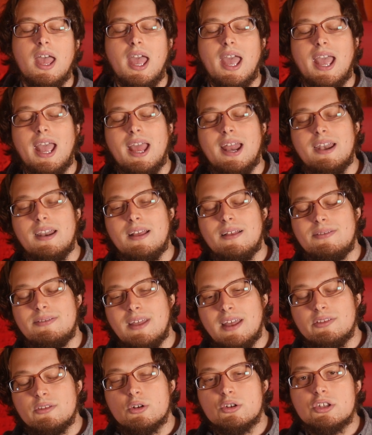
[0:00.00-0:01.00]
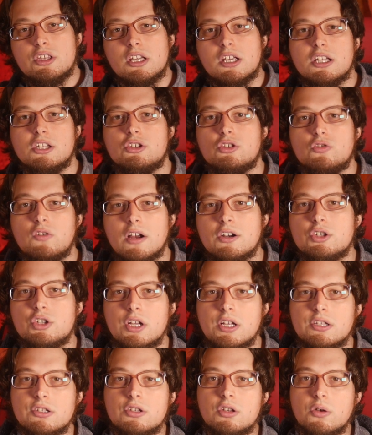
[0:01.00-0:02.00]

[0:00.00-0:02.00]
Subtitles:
And then there's the construction.